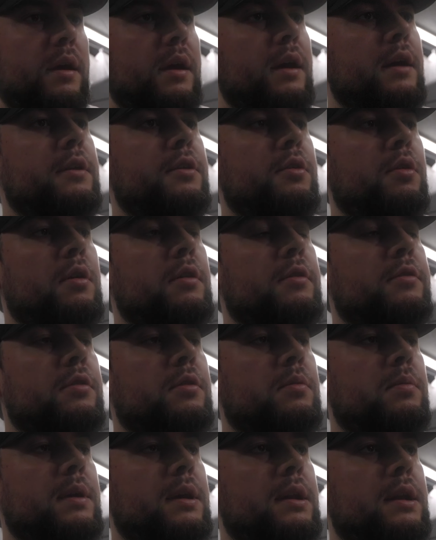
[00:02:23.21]
And you also
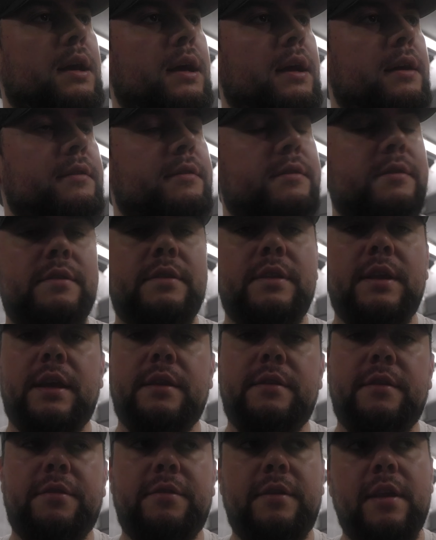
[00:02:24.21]
realize
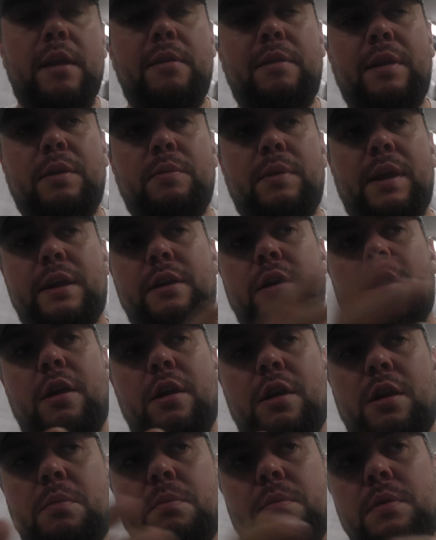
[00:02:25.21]
that the steering rack
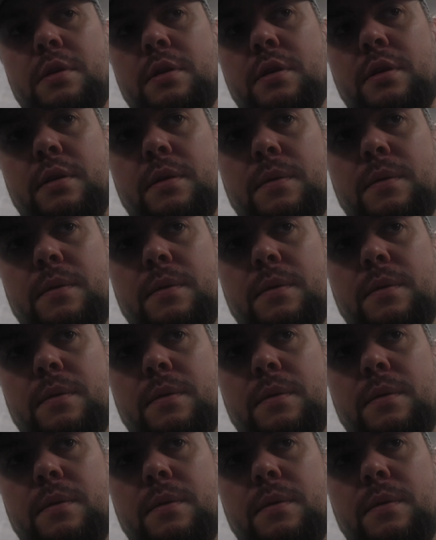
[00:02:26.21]
arm